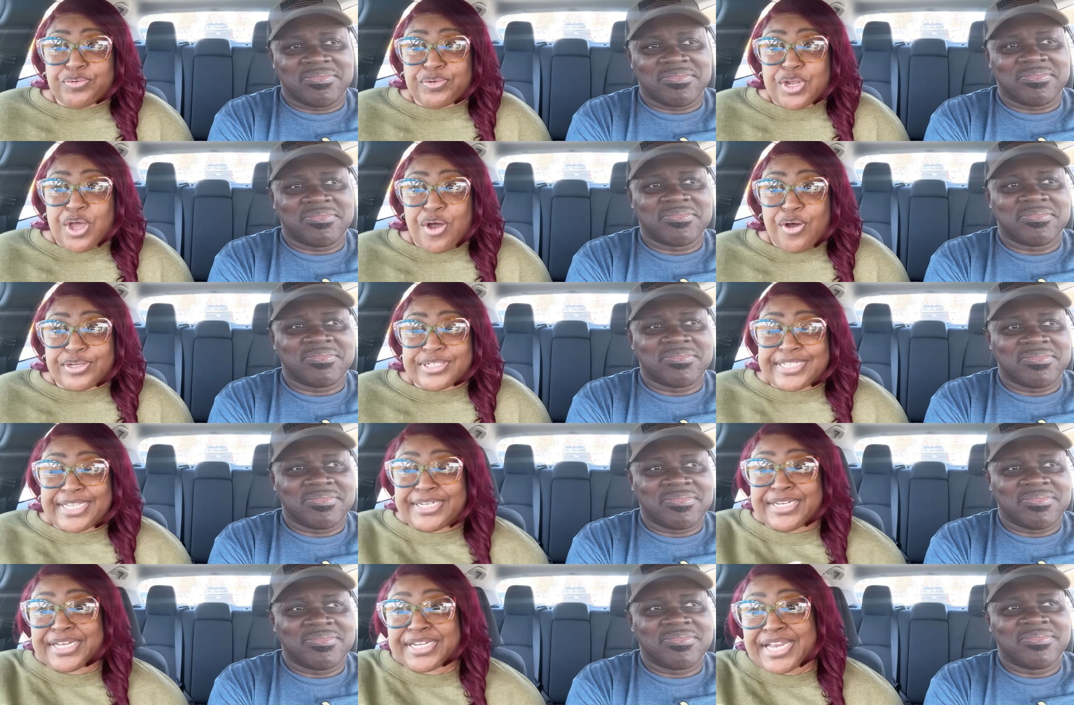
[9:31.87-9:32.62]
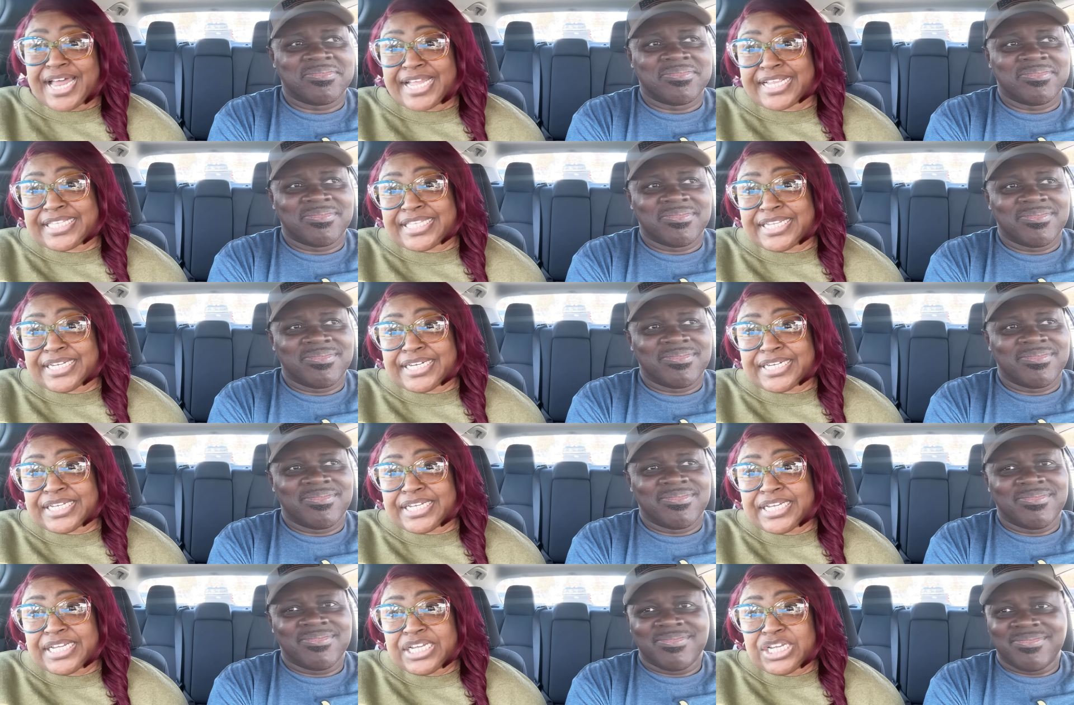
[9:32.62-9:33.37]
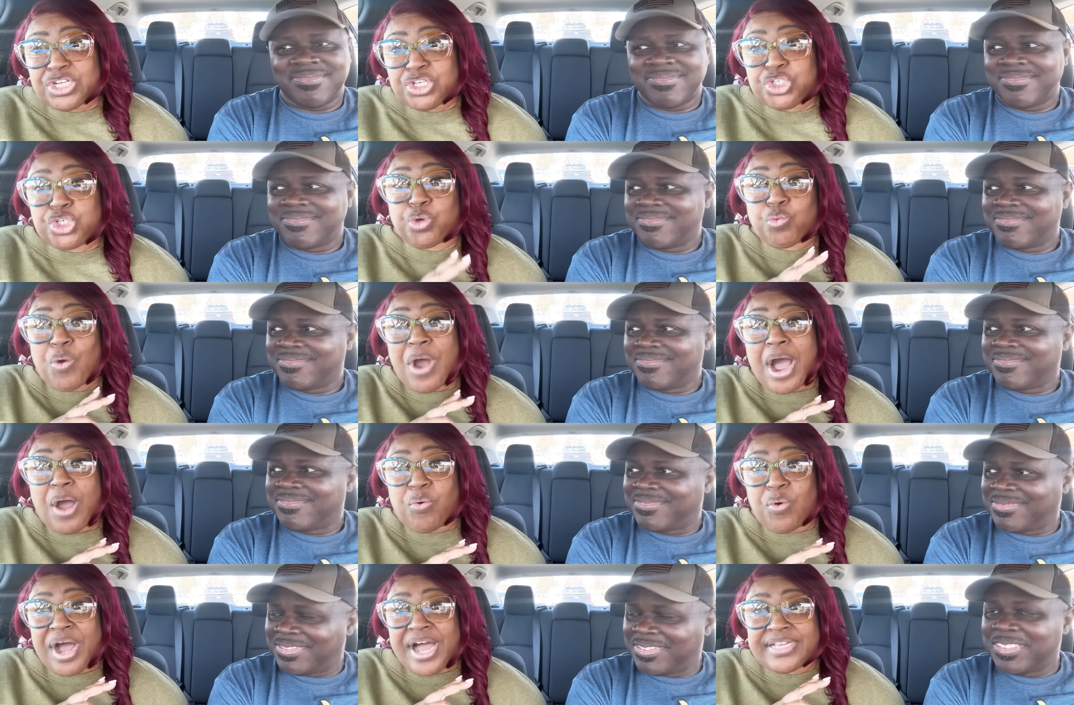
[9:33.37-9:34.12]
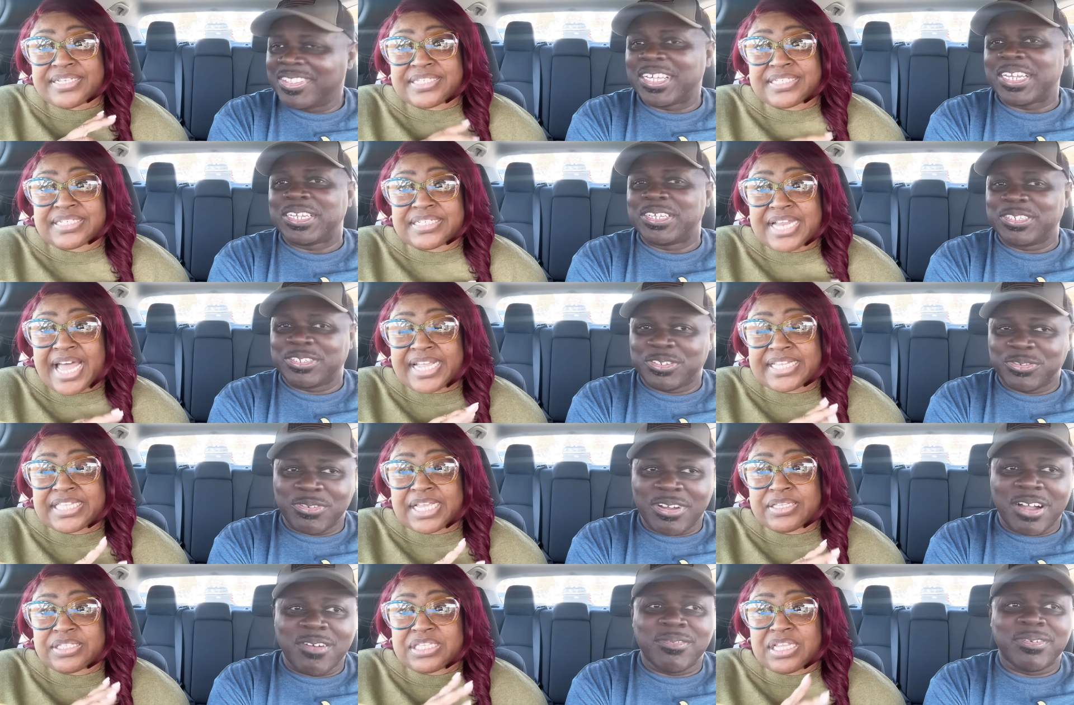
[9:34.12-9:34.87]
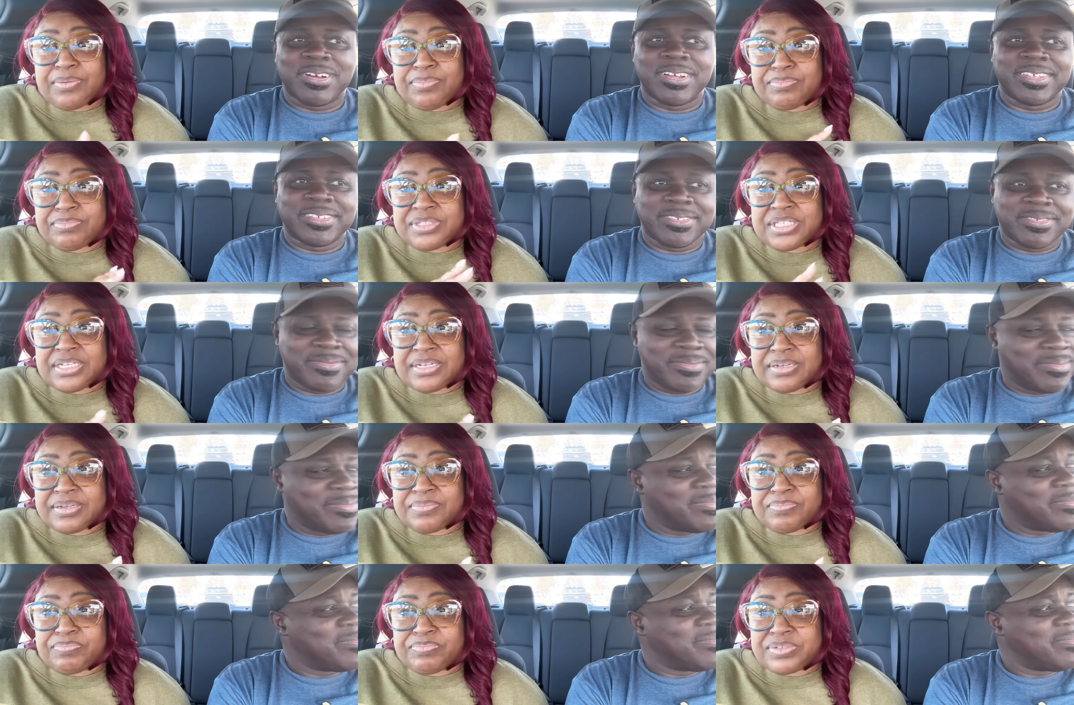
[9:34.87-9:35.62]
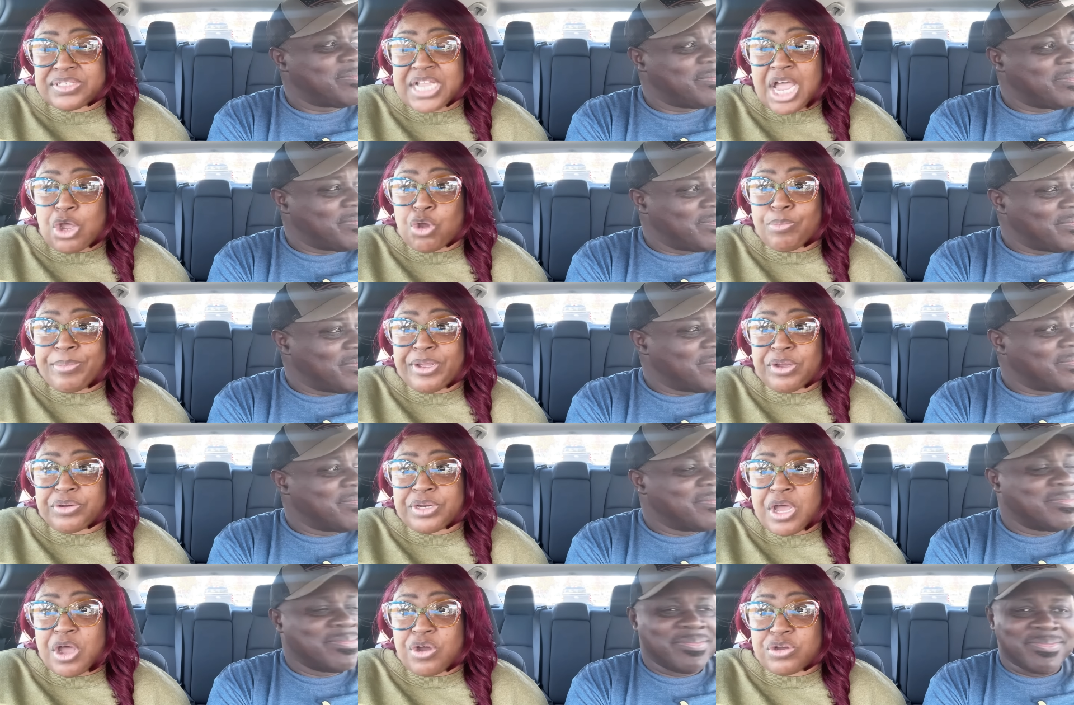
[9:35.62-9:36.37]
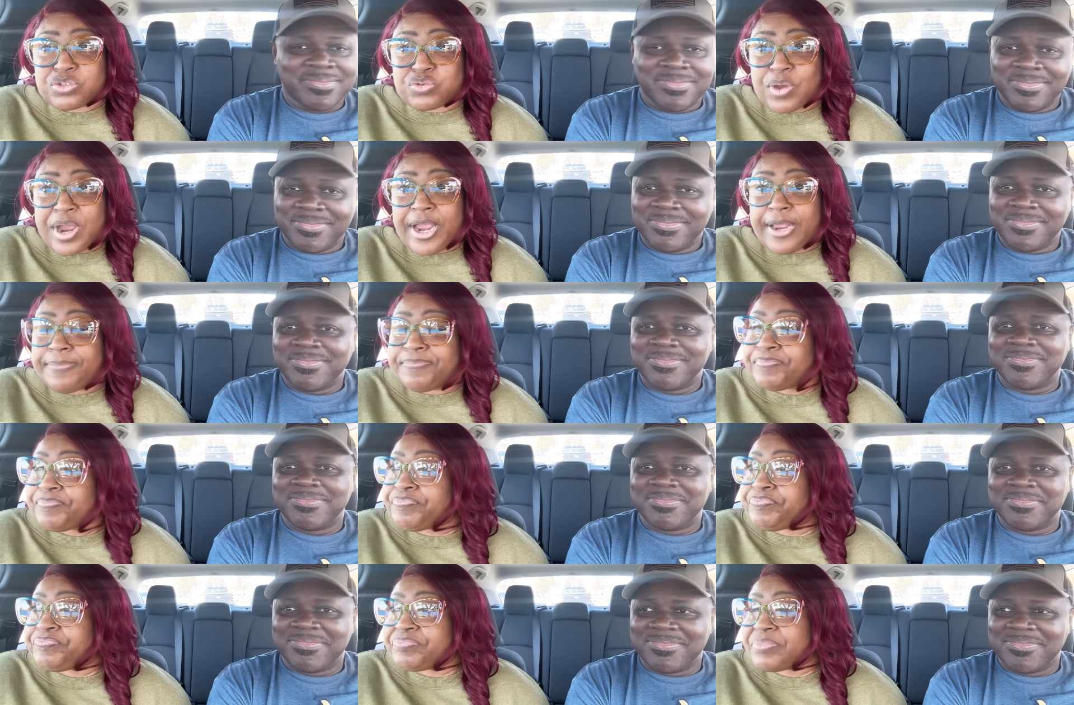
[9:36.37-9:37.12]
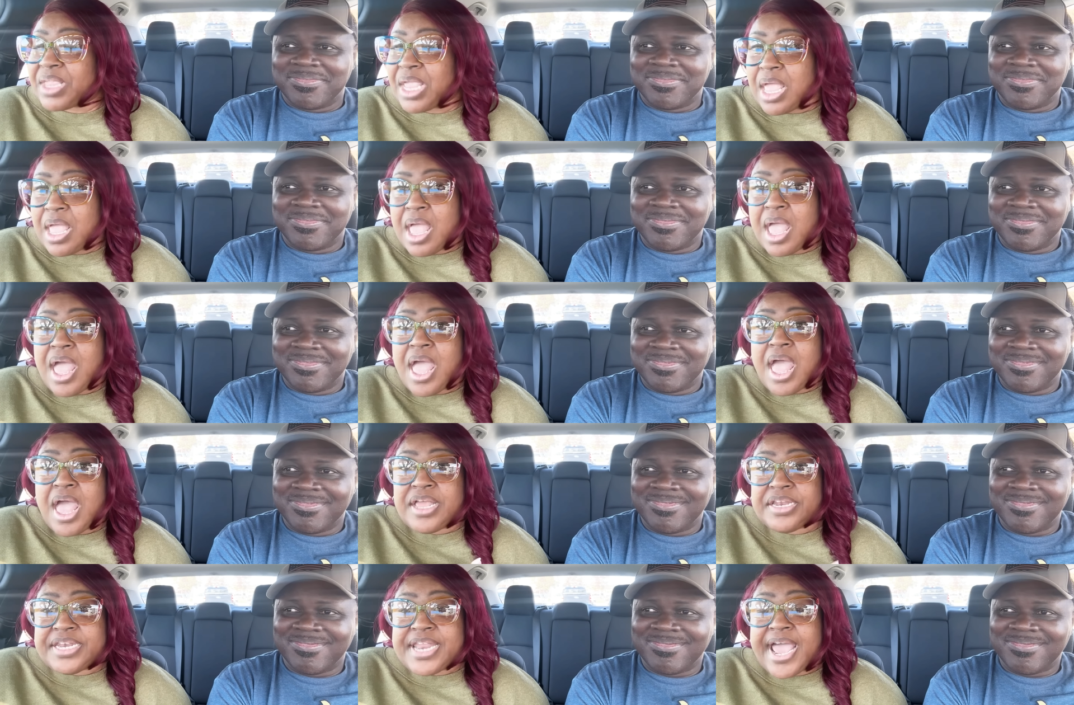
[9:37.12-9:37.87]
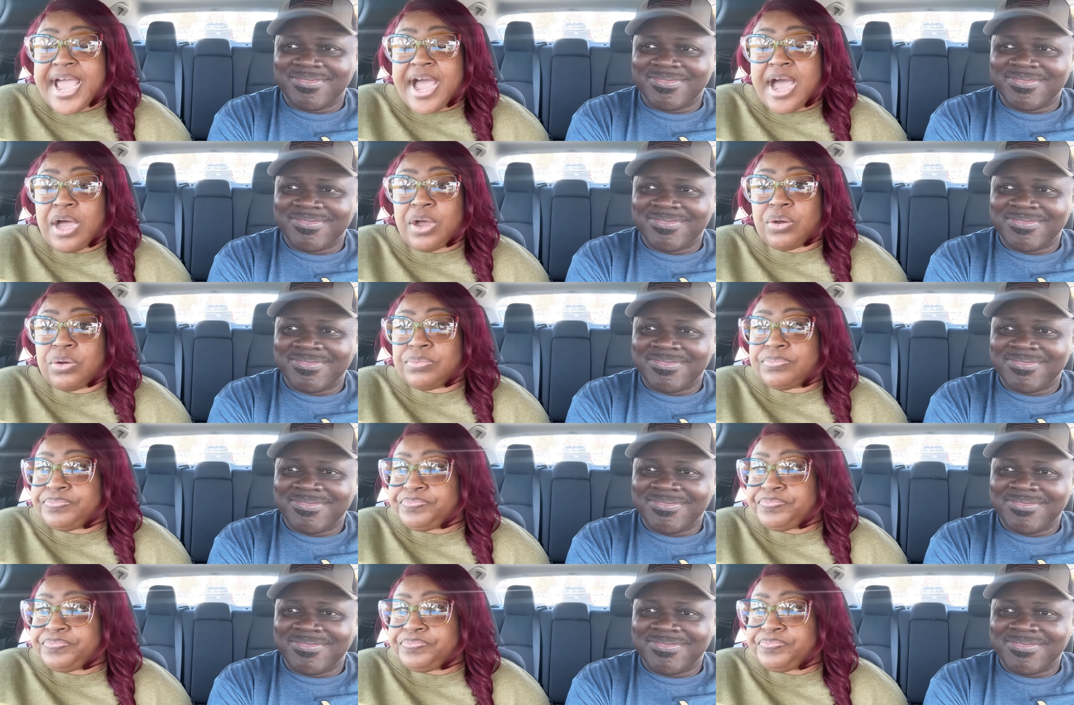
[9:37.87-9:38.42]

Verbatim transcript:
Speaker 1: dogs that look like the chihuahuas, like chihuahuas. The, the, the Taco Bell dogs, right? Now,